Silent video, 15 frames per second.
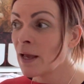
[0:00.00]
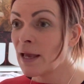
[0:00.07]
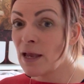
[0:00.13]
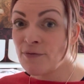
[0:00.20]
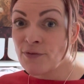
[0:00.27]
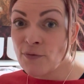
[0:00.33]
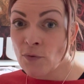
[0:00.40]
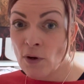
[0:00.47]

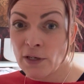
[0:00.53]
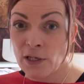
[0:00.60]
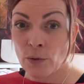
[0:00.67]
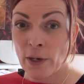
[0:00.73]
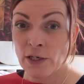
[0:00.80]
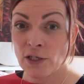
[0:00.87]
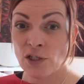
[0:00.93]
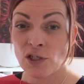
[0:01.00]
If you've got any
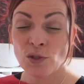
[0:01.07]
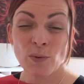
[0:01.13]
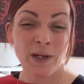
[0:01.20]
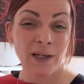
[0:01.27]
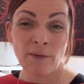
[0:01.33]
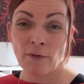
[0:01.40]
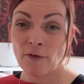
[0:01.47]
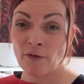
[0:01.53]
questions, we
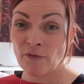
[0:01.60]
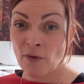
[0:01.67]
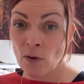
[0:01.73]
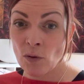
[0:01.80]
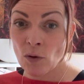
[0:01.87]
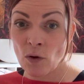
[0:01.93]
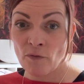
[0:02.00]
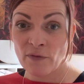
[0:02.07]
can have a
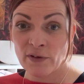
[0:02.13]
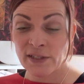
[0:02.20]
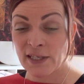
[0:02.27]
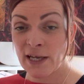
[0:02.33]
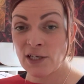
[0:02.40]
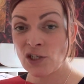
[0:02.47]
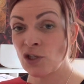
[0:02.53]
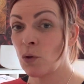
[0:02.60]
phone
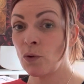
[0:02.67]
conversation,